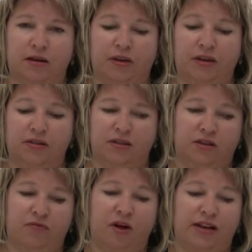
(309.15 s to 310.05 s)
because the
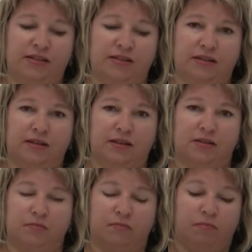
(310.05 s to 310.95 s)
advice that
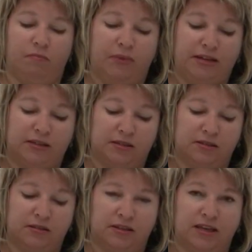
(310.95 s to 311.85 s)
these
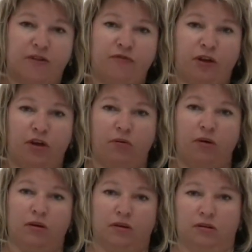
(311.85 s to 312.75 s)
meters give you